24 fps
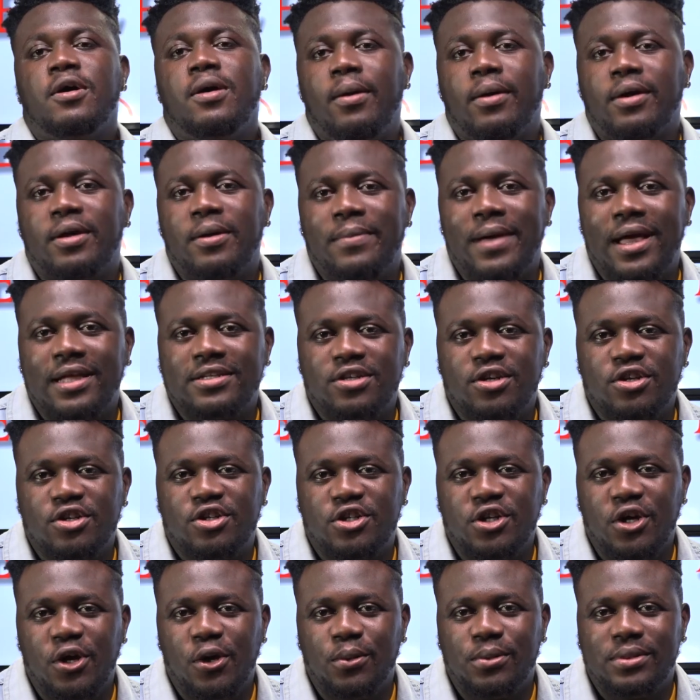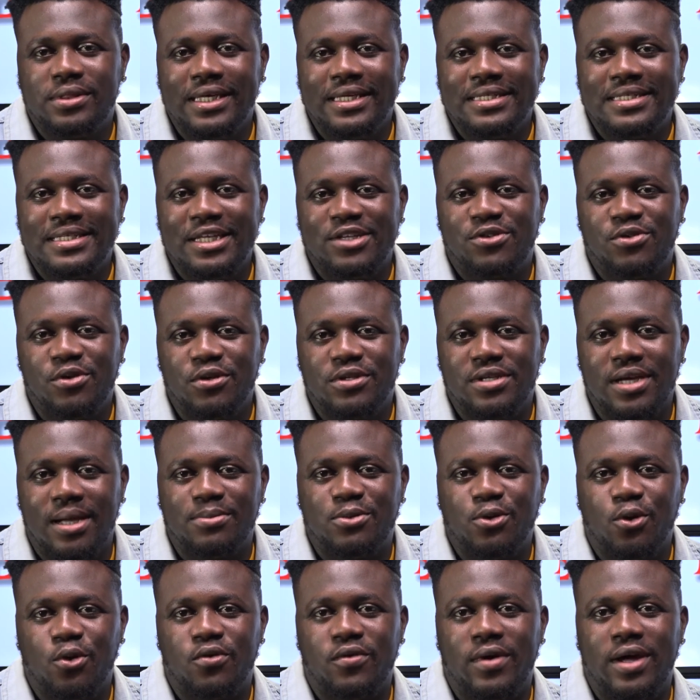Welcome back to the show. This is Real Time
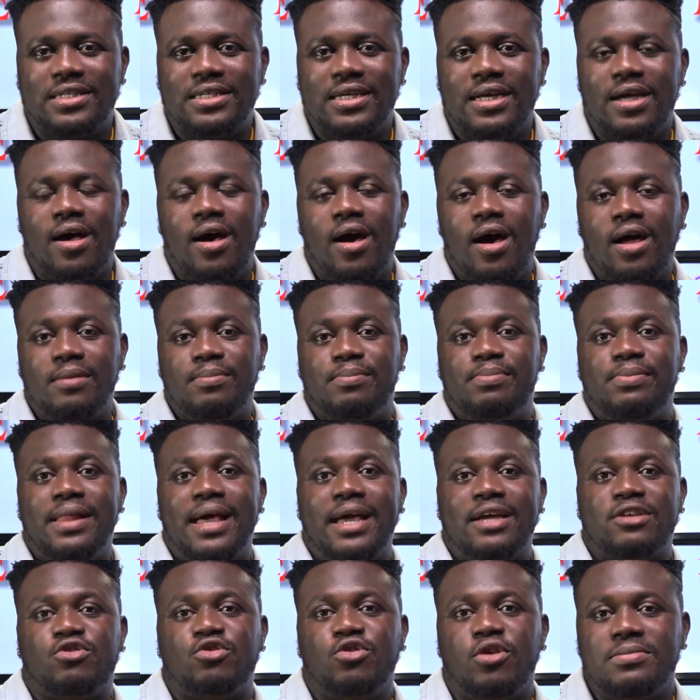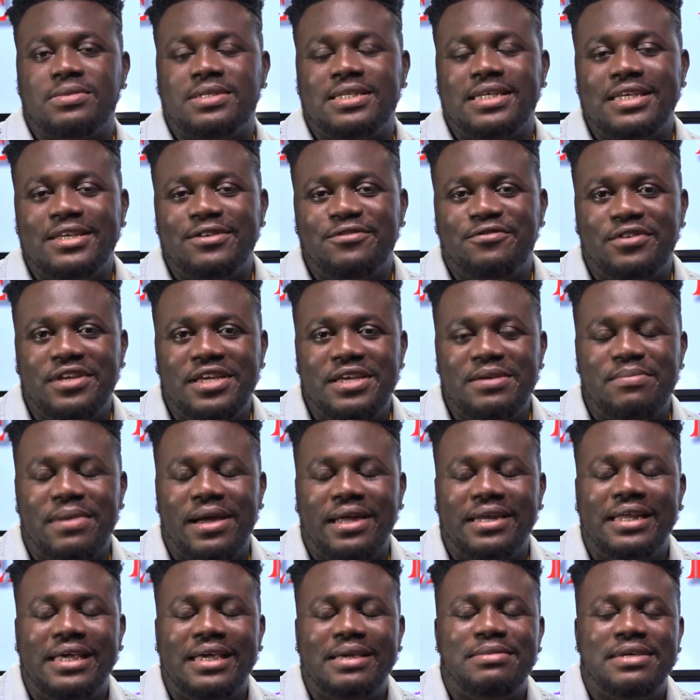Talk right here on Black Drum TV.
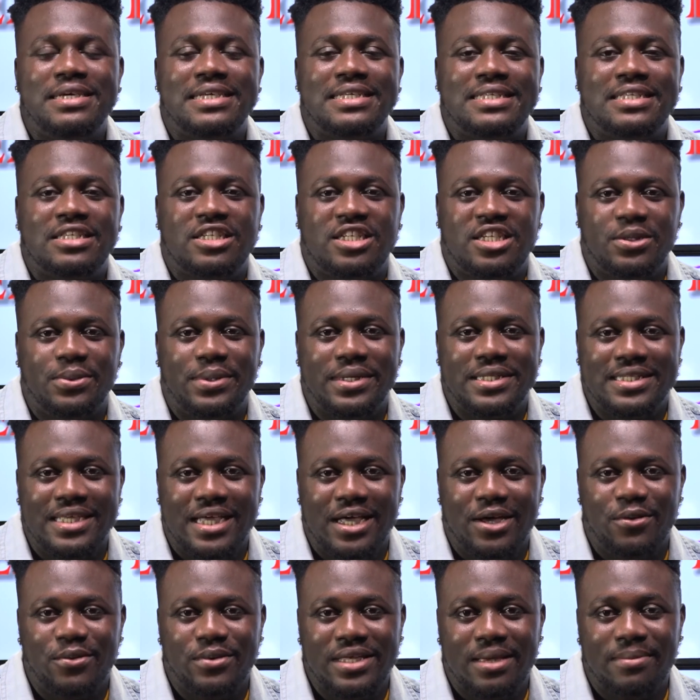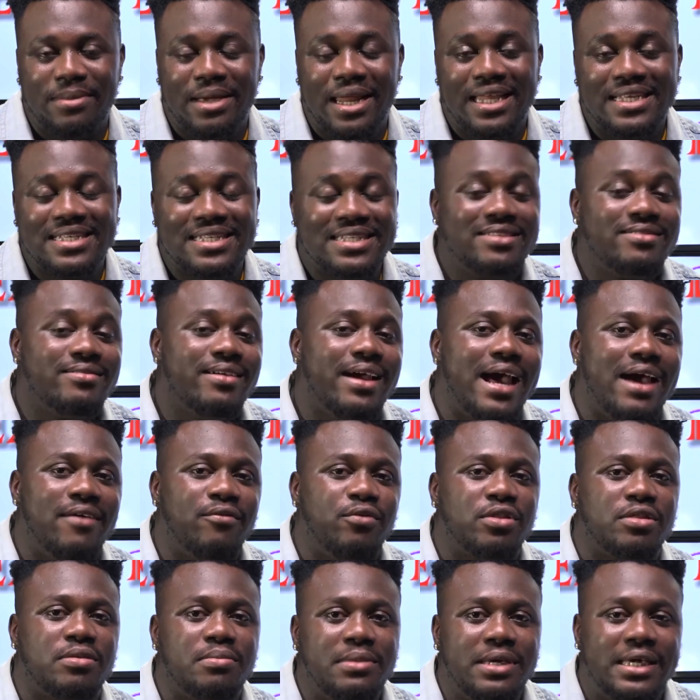My name is Chiwete Onyema, and I still have
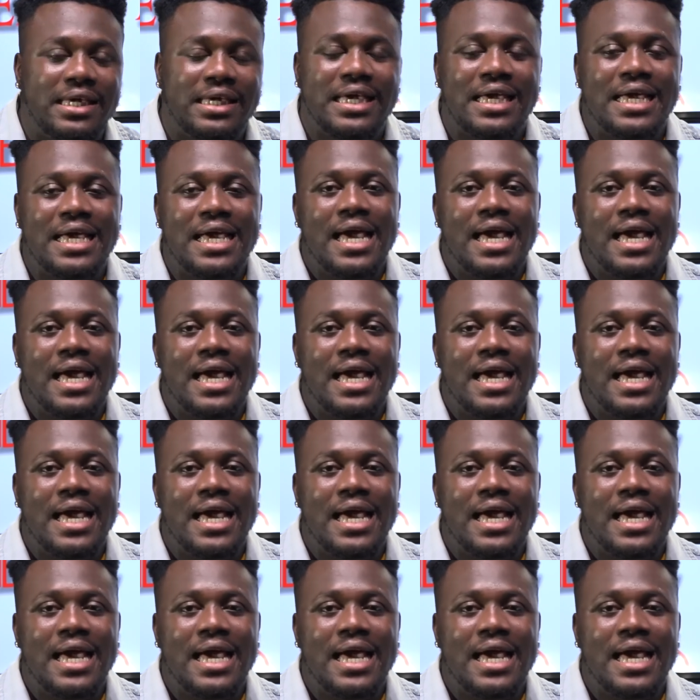with me